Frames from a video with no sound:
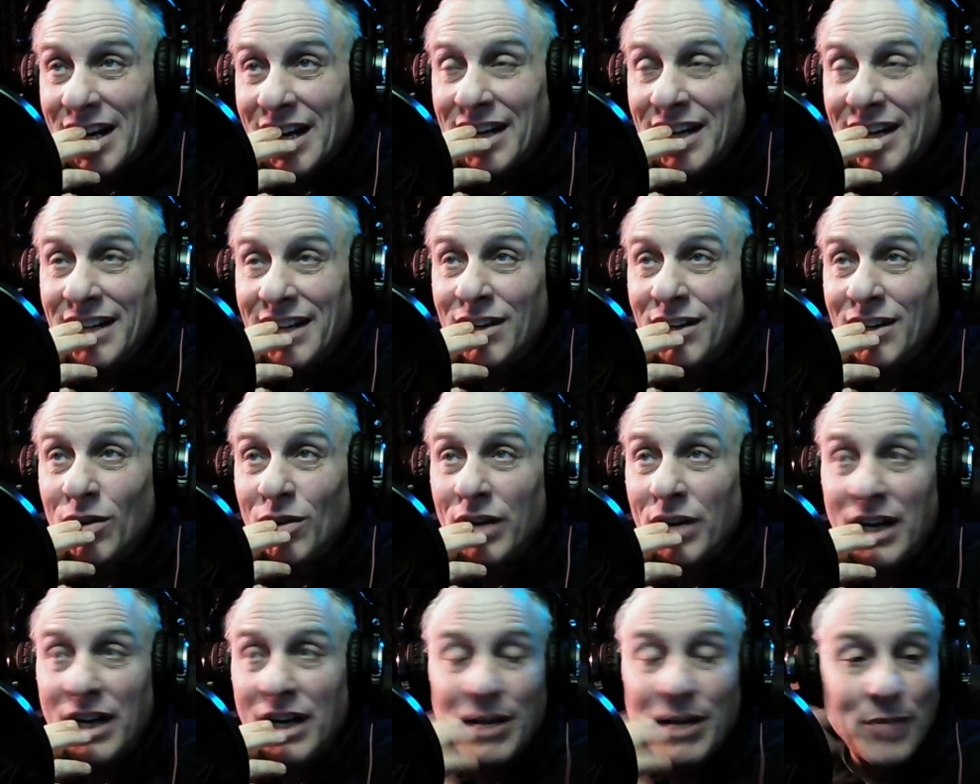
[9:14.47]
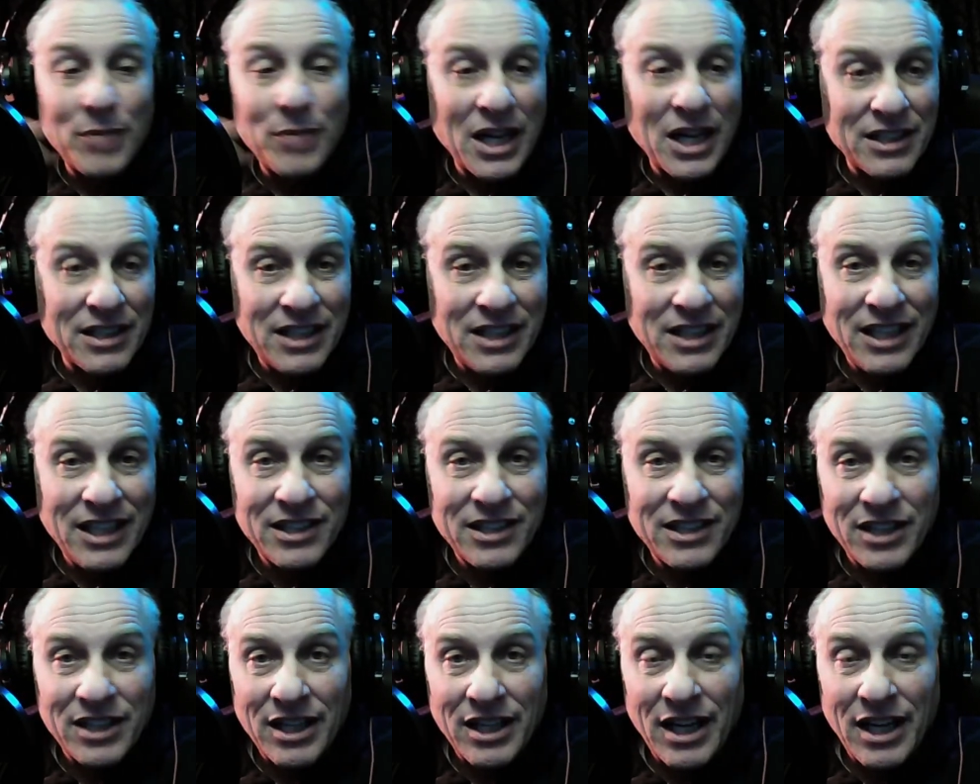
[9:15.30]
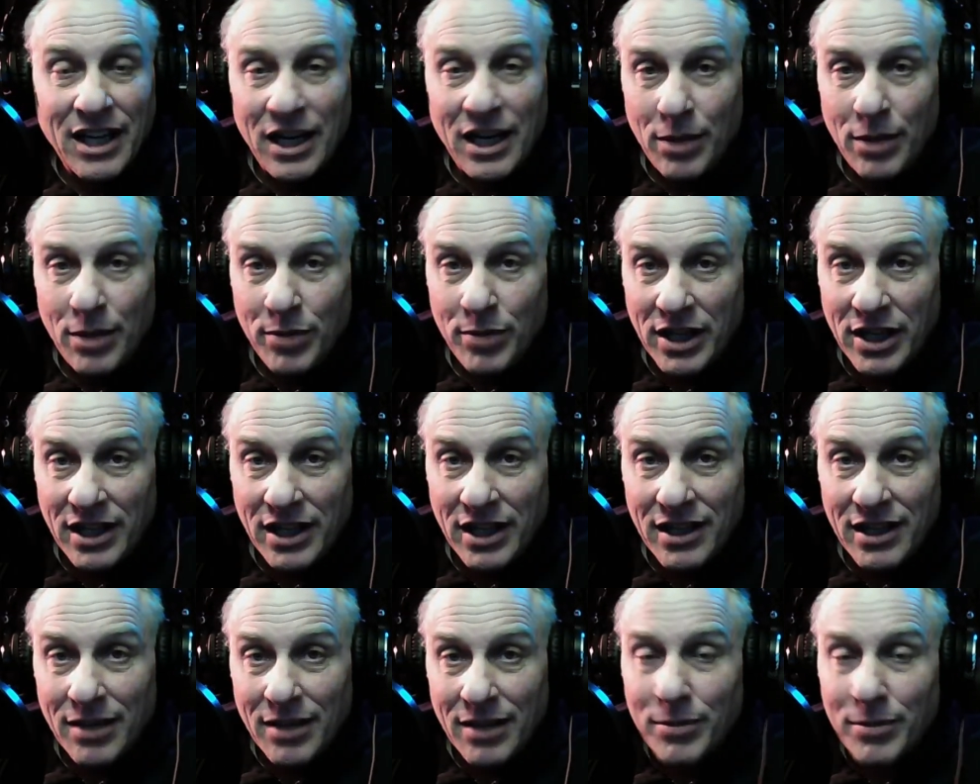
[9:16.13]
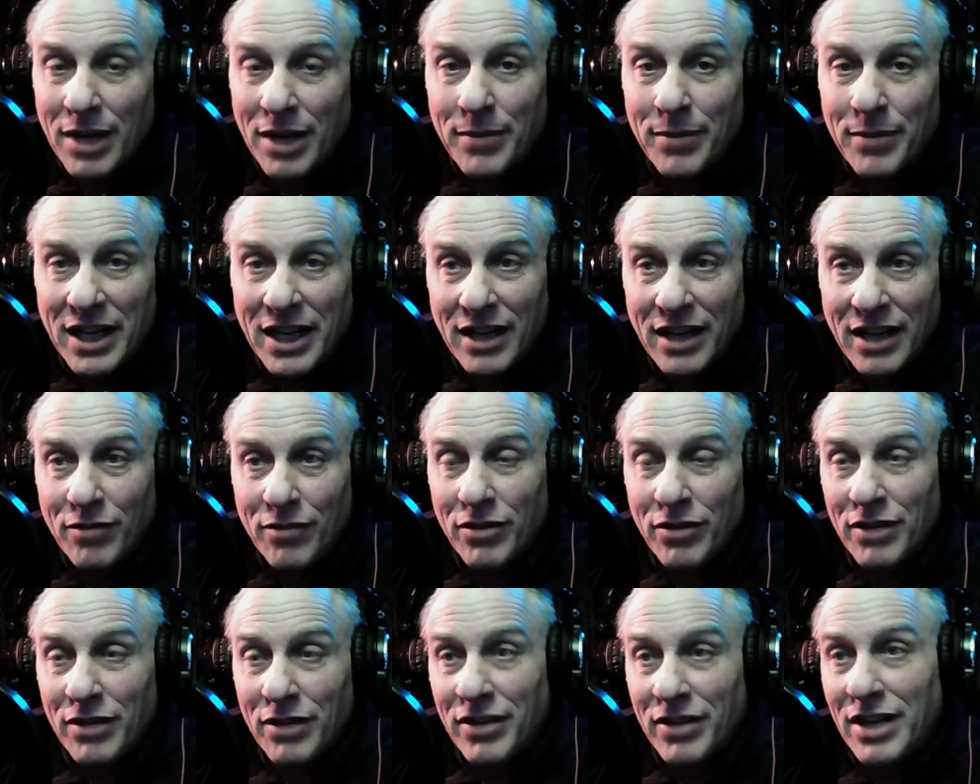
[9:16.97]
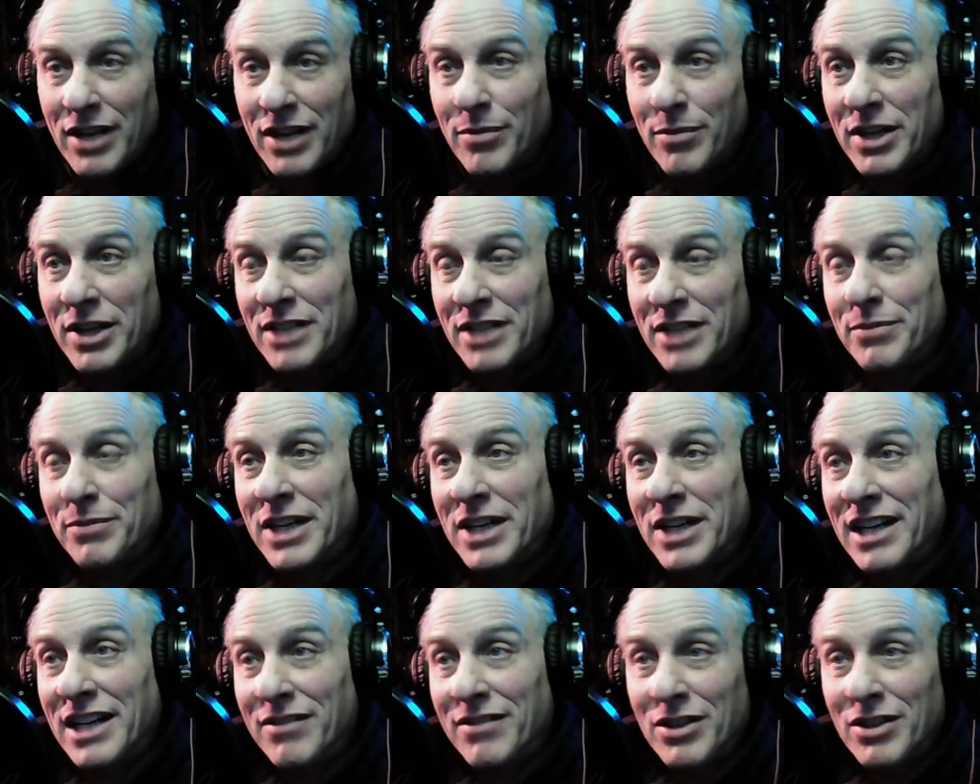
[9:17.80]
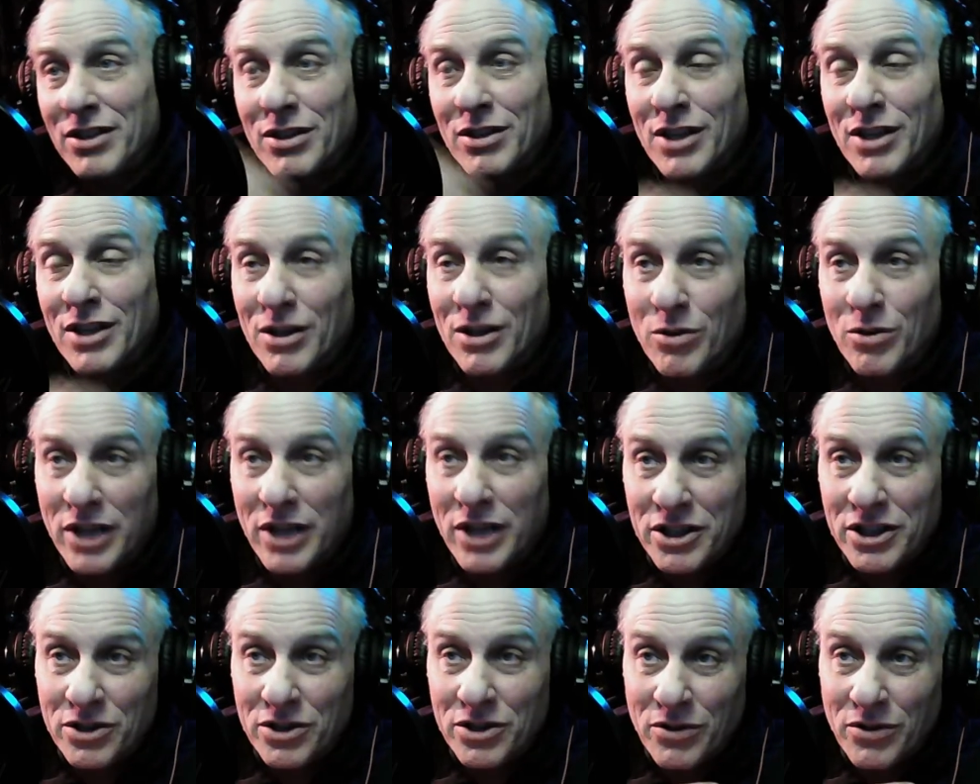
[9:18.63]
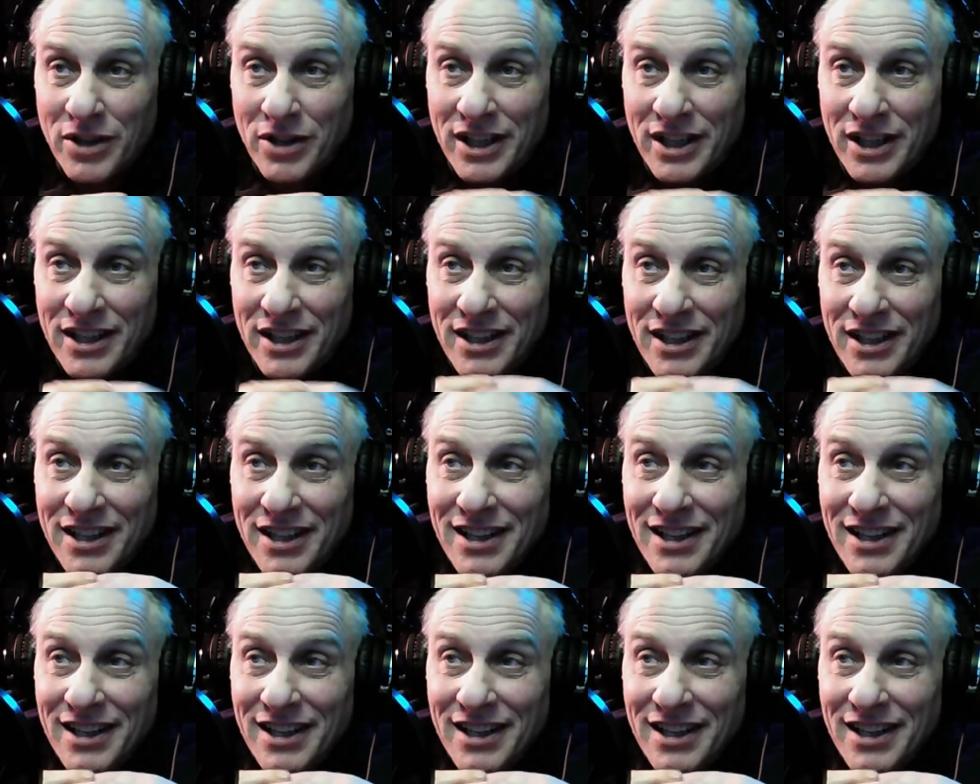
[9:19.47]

I didn't know, and I'm not teasing anybody. I'm not making fun of anybody, but I have a quick story.